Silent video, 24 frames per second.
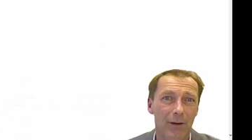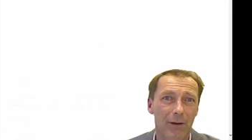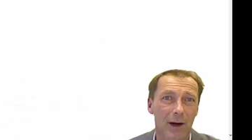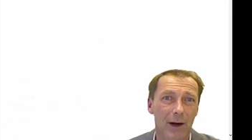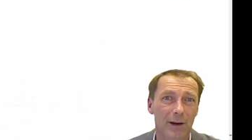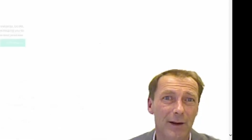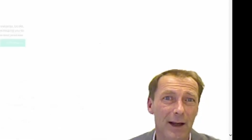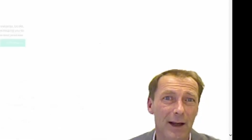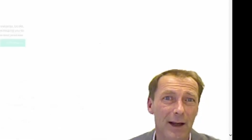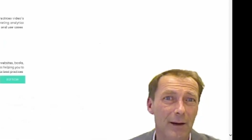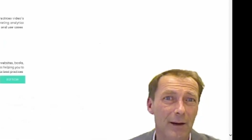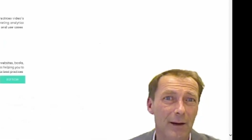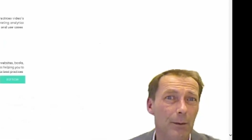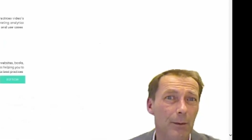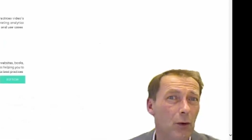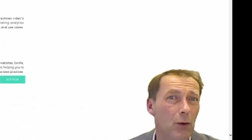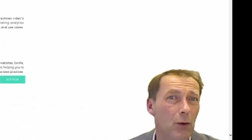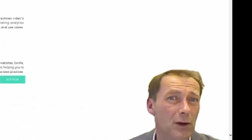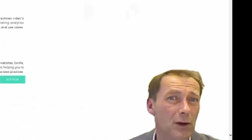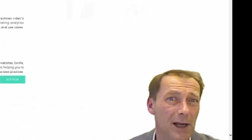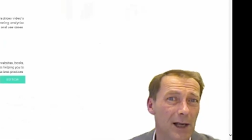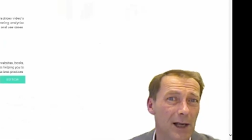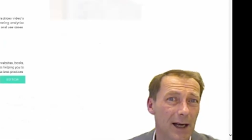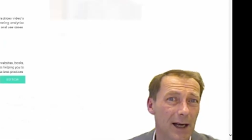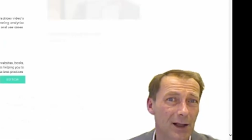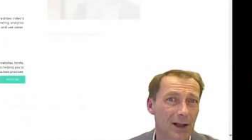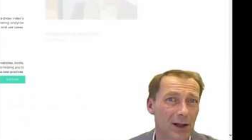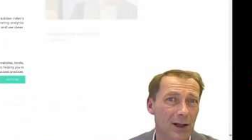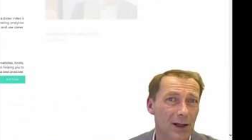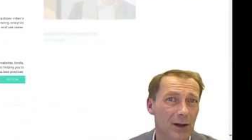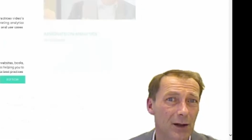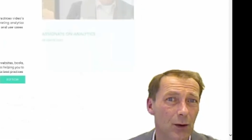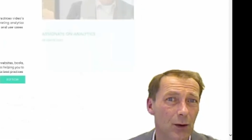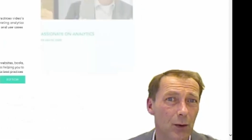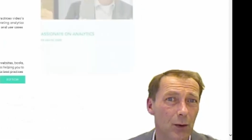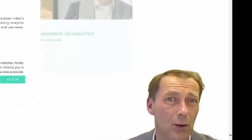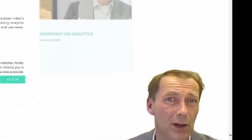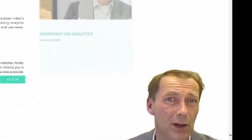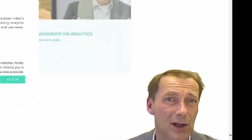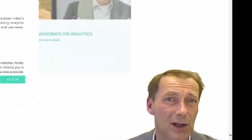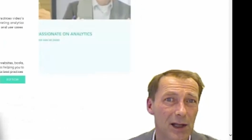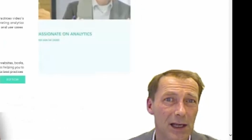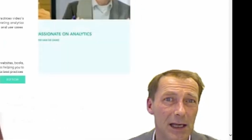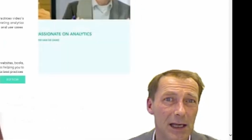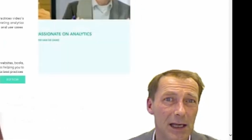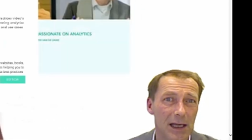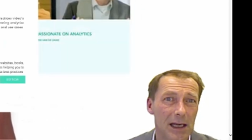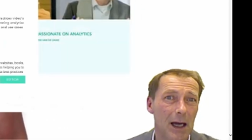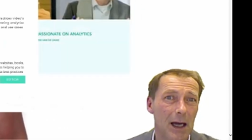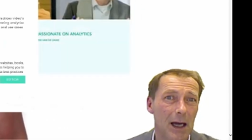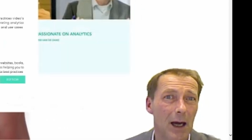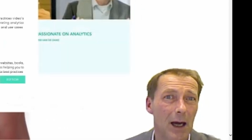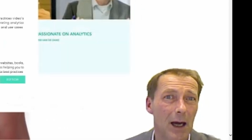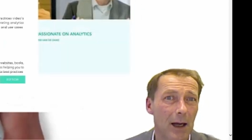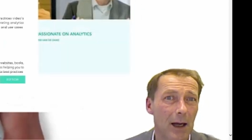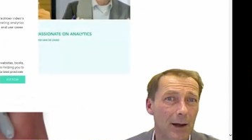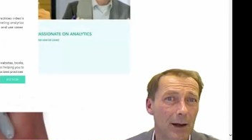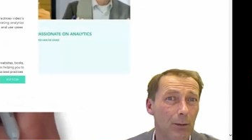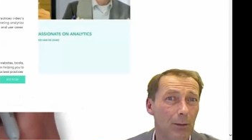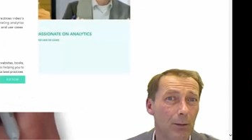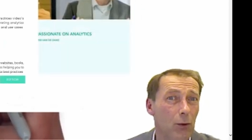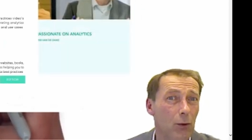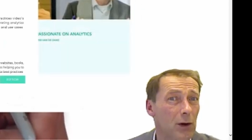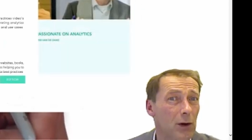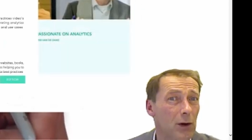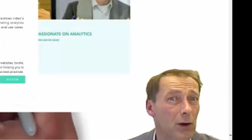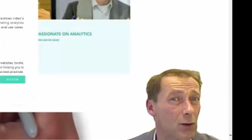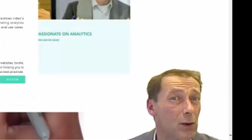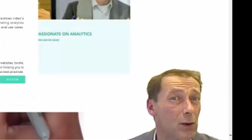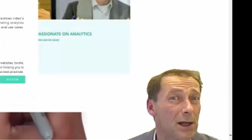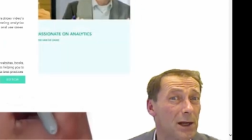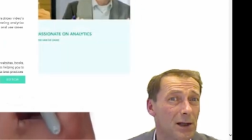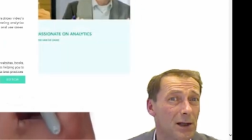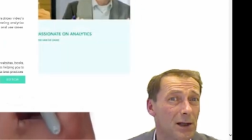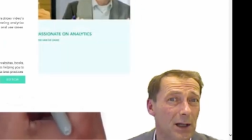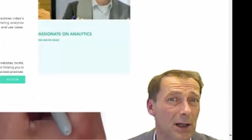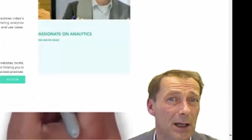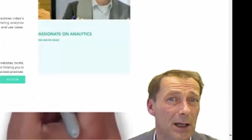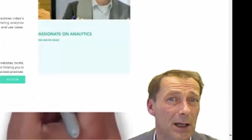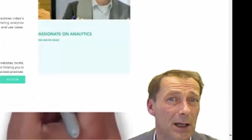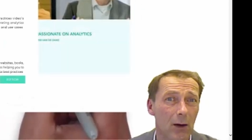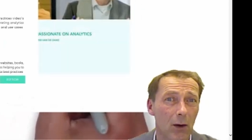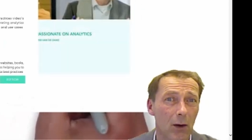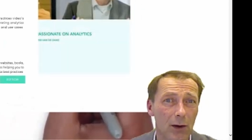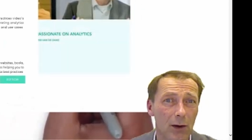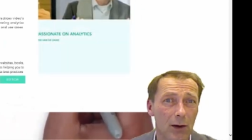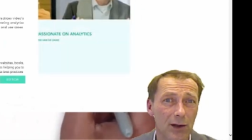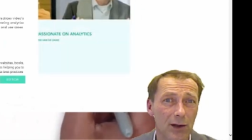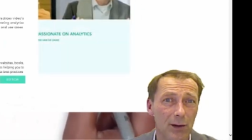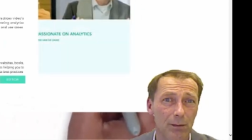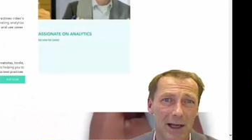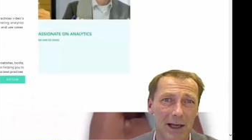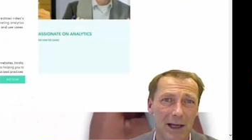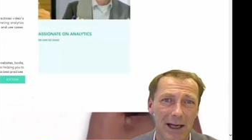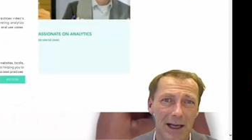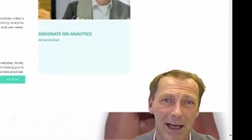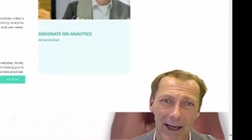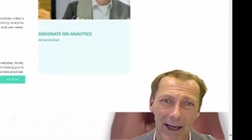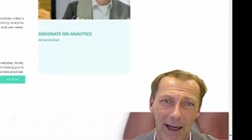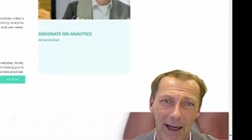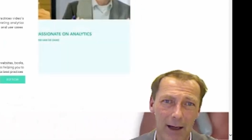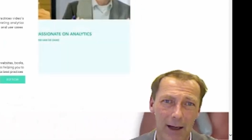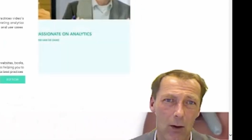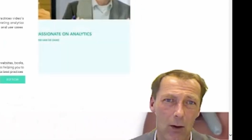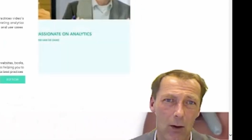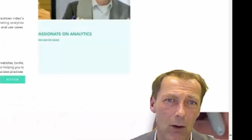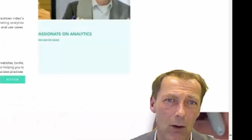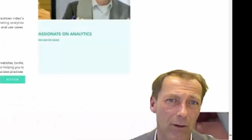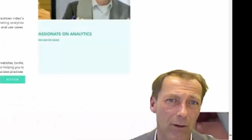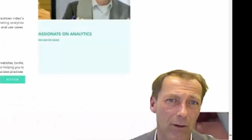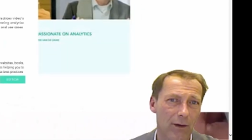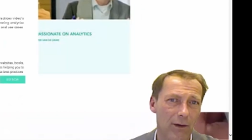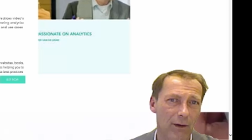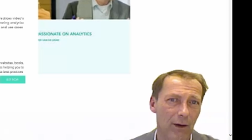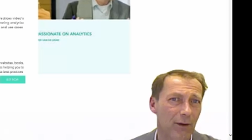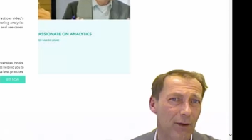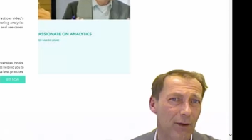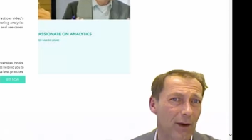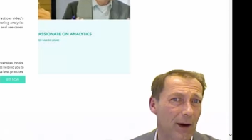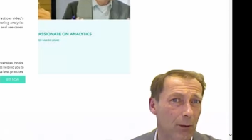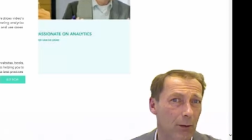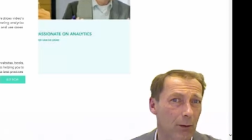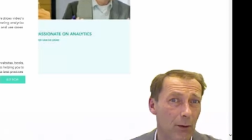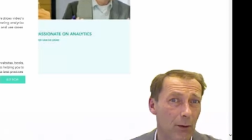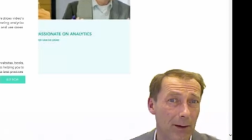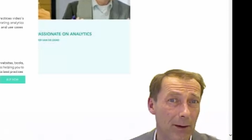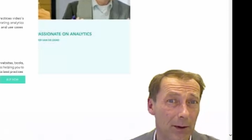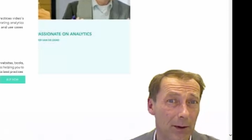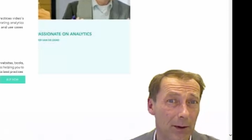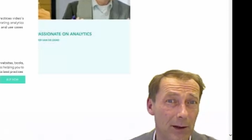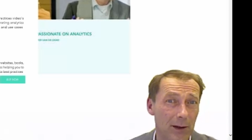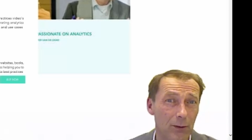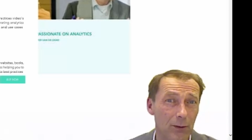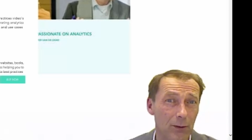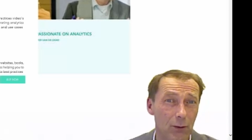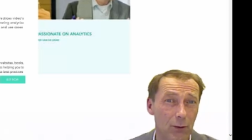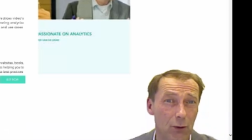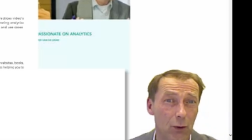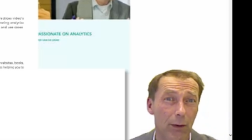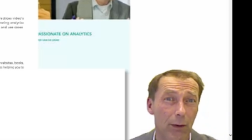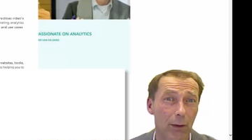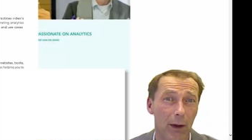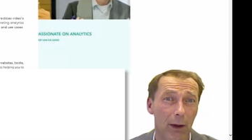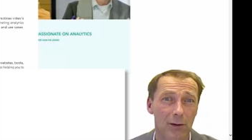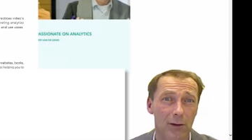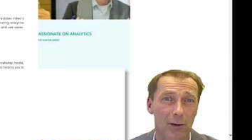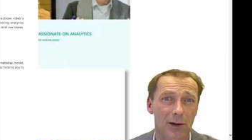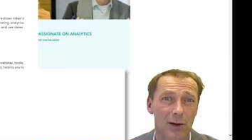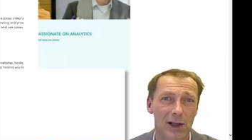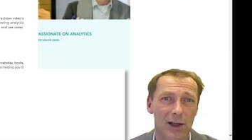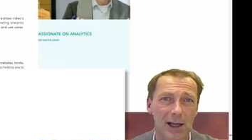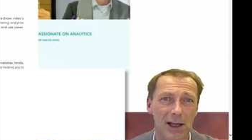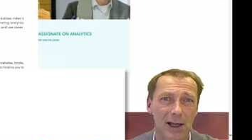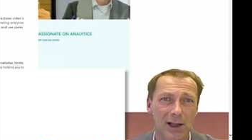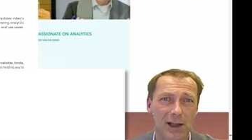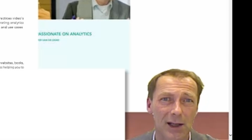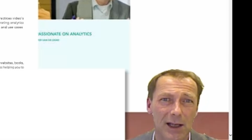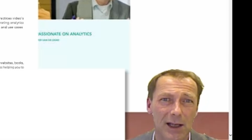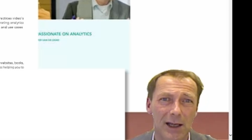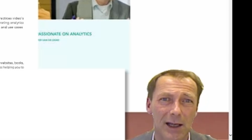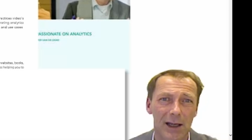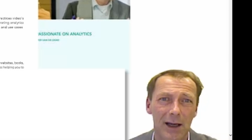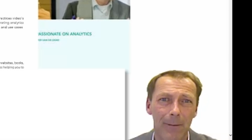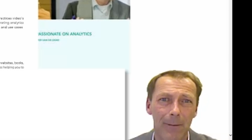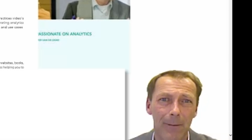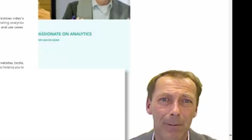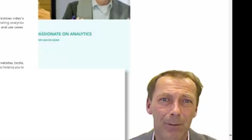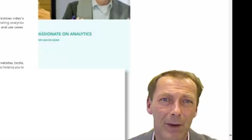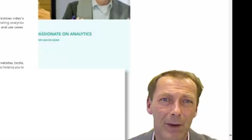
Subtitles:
I tick the book section, you will see the book is recently launched, beginning of February 2016.